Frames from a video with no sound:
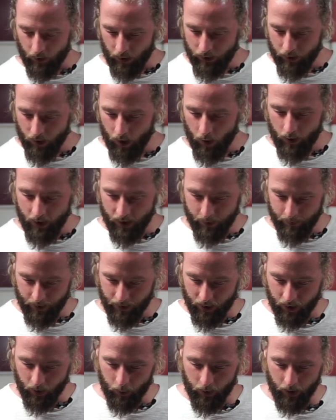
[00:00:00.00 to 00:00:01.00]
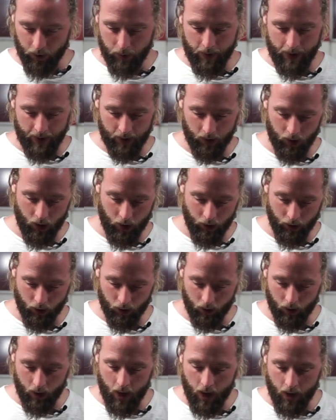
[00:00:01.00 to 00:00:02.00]
So especially when you buy
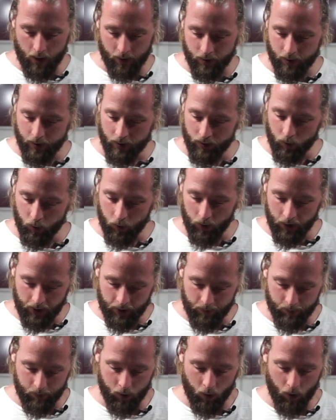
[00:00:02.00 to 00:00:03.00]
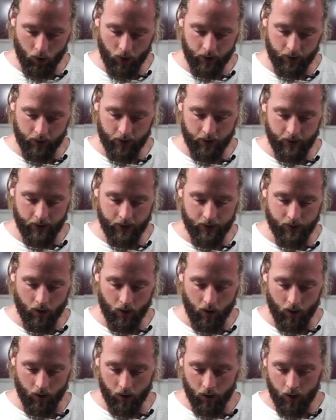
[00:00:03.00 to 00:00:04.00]
larger lots, it's really important that these
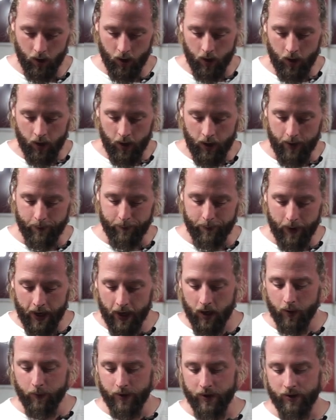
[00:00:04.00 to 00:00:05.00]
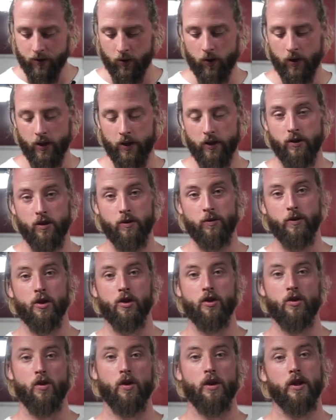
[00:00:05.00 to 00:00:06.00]
are impeccably sorted to make
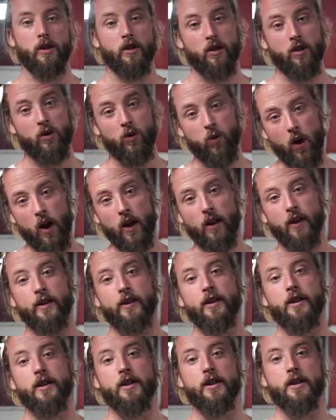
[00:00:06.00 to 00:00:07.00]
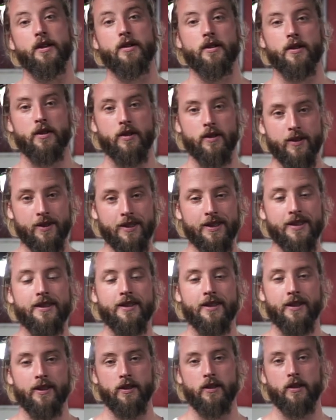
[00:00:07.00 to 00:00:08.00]
sure that the quality is
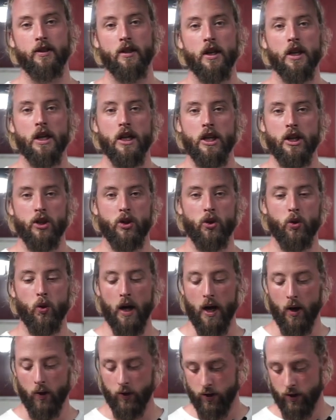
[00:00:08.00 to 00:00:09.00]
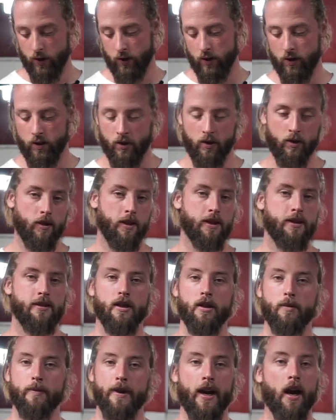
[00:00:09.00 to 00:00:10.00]
consistent throughout, let's
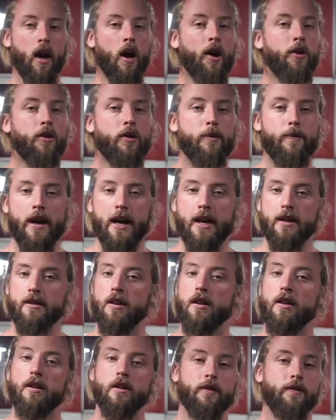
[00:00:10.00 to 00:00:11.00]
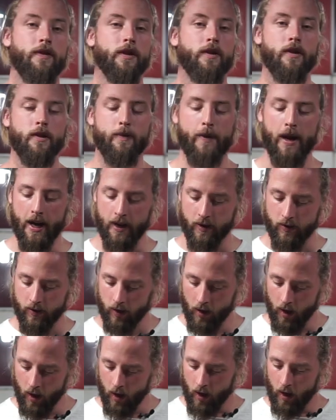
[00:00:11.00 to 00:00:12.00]
say by 100 bags, 150
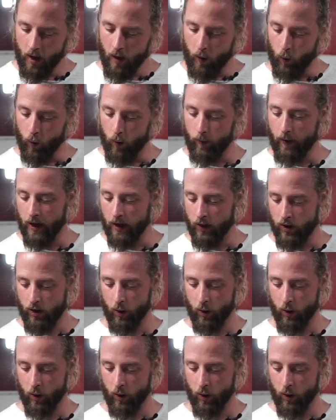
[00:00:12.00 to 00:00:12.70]
bags. We're buying